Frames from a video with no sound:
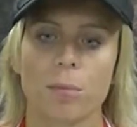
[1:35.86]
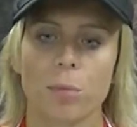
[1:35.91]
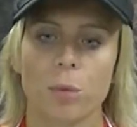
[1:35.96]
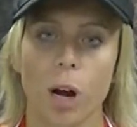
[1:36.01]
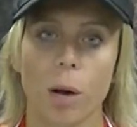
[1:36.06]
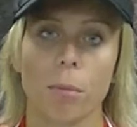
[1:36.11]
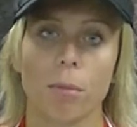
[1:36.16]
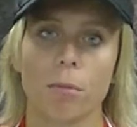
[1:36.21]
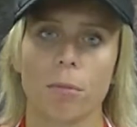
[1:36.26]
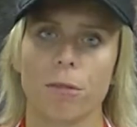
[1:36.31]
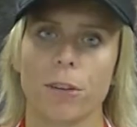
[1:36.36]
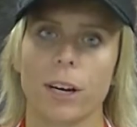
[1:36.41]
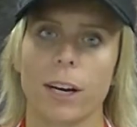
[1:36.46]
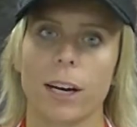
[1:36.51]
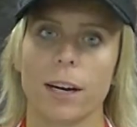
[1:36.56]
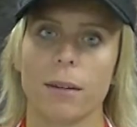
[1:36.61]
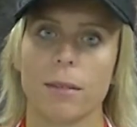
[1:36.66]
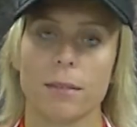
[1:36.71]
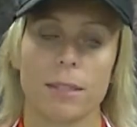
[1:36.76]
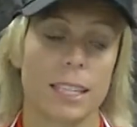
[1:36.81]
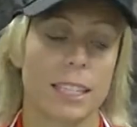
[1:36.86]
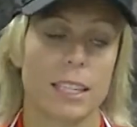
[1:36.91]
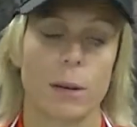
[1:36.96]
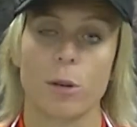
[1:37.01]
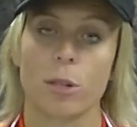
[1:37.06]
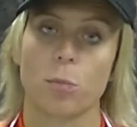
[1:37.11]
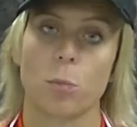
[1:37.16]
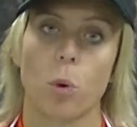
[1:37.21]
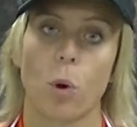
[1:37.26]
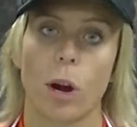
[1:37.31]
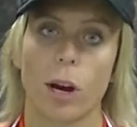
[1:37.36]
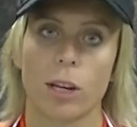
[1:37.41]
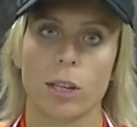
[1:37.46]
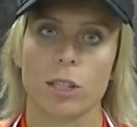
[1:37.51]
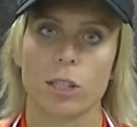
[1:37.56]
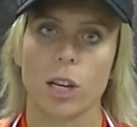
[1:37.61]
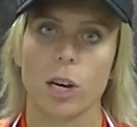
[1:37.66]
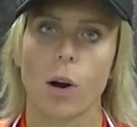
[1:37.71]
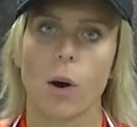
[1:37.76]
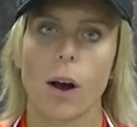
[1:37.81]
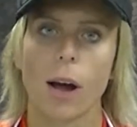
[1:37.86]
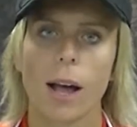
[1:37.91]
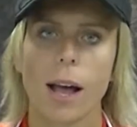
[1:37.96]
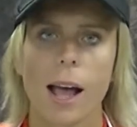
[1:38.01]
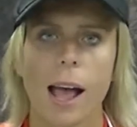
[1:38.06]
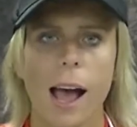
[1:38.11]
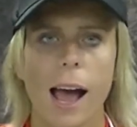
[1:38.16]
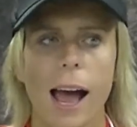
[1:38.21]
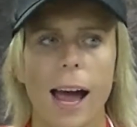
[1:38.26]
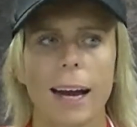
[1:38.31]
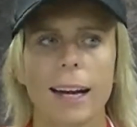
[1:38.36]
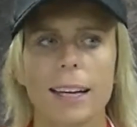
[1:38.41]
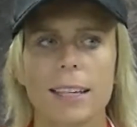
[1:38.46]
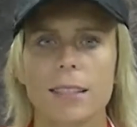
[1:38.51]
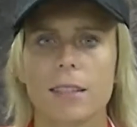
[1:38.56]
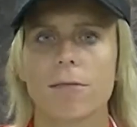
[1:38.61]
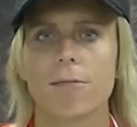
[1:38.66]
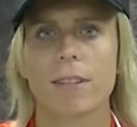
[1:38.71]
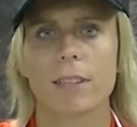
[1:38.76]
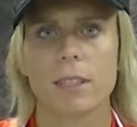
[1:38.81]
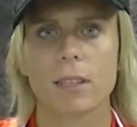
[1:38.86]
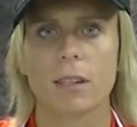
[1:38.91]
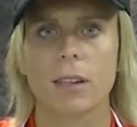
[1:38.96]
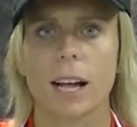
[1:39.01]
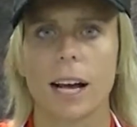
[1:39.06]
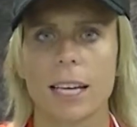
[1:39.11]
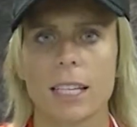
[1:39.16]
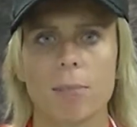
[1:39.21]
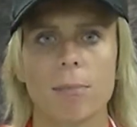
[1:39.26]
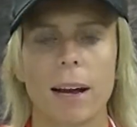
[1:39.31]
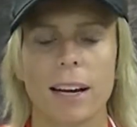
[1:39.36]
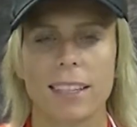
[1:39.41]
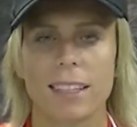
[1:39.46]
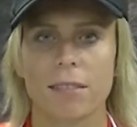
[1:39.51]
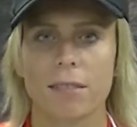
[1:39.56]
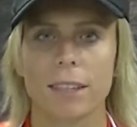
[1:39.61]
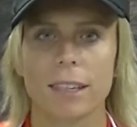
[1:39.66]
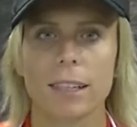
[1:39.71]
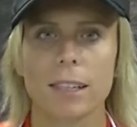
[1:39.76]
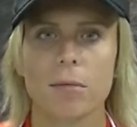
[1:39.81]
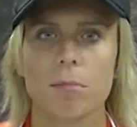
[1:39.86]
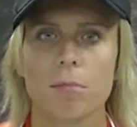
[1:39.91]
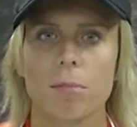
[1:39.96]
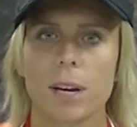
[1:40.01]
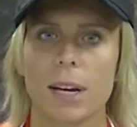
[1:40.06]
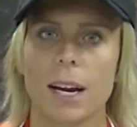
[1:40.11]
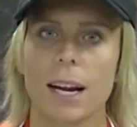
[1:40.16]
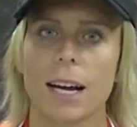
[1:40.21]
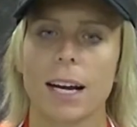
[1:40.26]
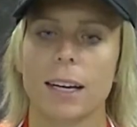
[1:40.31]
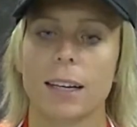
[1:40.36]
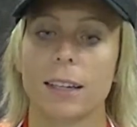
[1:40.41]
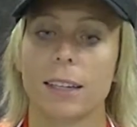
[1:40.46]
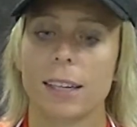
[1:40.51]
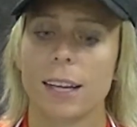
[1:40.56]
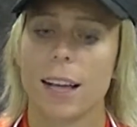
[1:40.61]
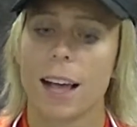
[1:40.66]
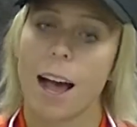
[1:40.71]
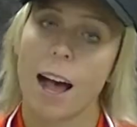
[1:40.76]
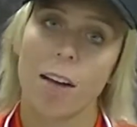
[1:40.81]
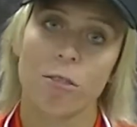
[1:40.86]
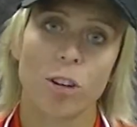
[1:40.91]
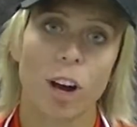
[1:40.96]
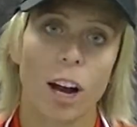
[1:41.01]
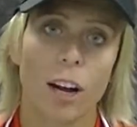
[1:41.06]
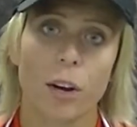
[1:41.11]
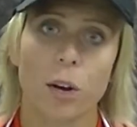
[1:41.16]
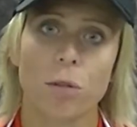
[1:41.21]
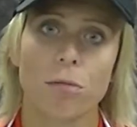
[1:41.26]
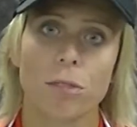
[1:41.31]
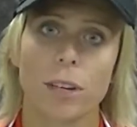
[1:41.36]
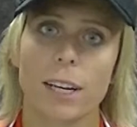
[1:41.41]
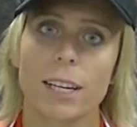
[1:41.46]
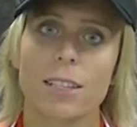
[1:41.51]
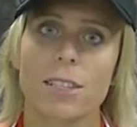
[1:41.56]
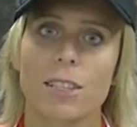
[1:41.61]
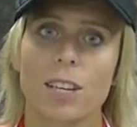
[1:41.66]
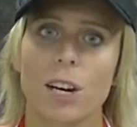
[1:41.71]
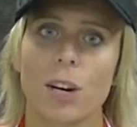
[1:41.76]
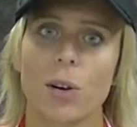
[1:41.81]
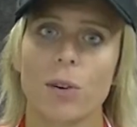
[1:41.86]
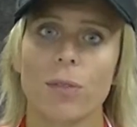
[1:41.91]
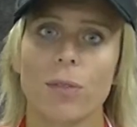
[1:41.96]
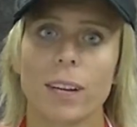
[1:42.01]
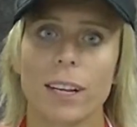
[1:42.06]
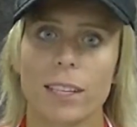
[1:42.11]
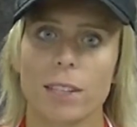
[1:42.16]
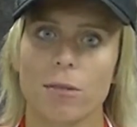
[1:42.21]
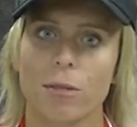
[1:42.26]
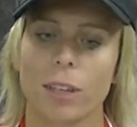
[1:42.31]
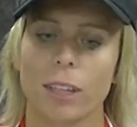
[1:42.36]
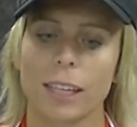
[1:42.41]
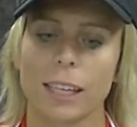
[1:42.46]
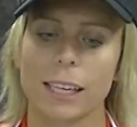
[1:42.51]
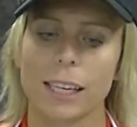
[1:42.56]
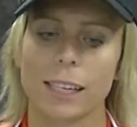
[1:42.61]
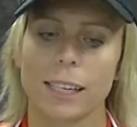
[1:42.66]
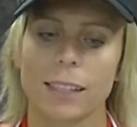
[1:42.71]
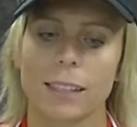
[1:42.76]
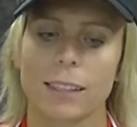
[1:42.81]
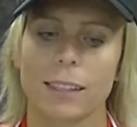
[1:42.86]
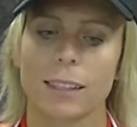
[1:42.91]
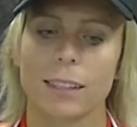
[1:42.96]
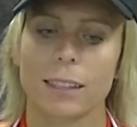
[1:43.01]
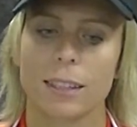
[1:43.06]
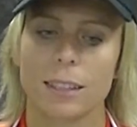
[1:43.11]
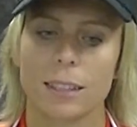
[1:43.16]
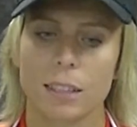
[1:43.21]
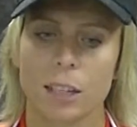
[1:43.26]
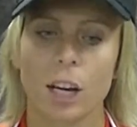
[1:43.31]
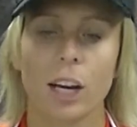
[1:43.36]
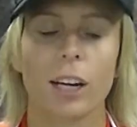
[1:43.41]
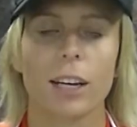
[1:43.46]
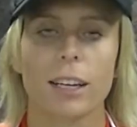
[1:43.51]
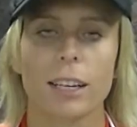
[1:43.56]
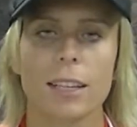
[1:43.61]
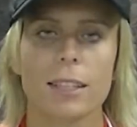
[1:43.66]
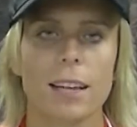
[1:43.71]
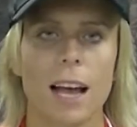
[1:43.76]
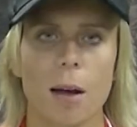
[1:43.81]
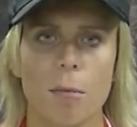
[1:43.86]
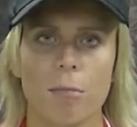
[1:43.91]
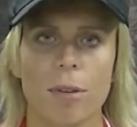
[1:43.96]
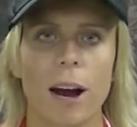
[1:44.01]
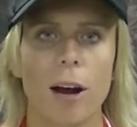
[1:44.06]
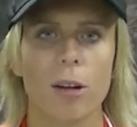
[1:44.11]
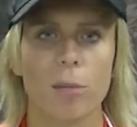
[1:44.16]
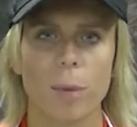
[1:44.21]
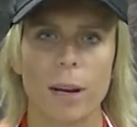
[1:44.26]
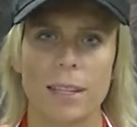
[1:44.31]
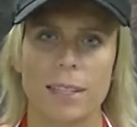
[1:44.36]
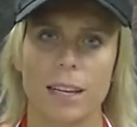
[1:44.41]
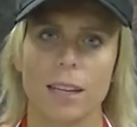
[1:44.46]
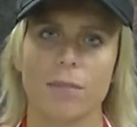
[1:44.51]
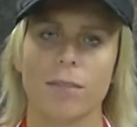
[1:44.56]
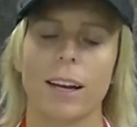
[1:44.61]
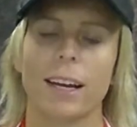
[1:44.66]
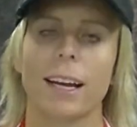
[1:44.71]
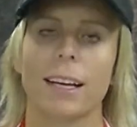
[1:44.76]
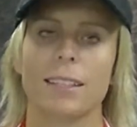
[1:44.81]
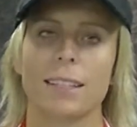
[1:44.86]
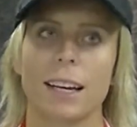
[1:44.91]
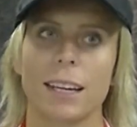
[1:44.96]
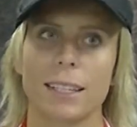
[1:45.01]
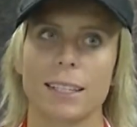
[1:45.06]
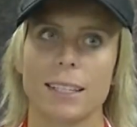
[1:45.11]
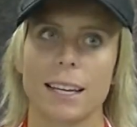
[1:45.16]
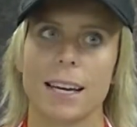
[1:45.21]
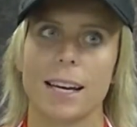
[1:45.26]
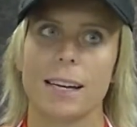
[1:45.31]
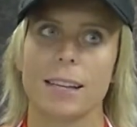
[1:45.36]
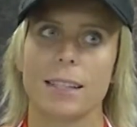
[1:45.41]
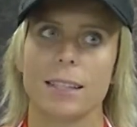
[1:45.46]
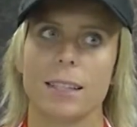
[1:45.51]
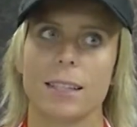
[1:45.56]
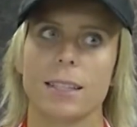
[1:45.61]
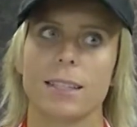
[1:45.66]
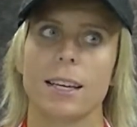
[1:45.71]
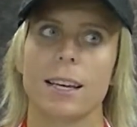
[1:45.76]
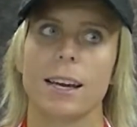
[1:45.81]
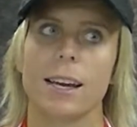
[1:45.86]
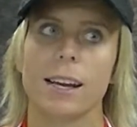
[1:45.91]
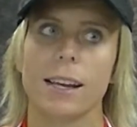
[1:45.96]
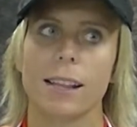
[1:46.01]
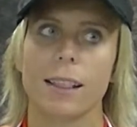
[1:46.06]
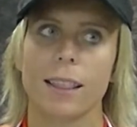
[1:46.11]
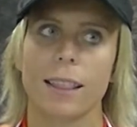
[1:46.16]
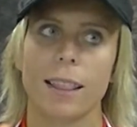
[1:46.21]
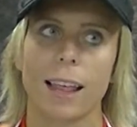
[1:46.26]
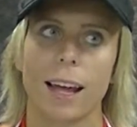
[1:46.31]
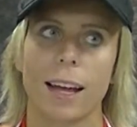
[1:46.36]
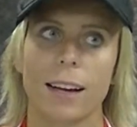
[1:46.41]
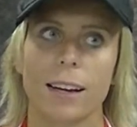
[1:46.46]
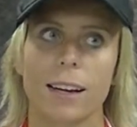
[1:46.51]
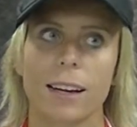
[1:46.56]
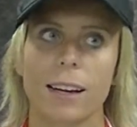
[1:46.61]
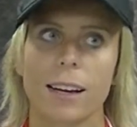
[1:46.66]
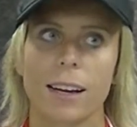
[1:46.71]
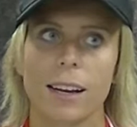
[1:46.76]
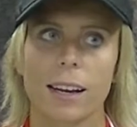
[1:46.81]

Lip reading: problem since I was born, so I guess the physical aspect of it, but I've gotten over it, so it's good. I'm proud of myself, I guess I can say, to say that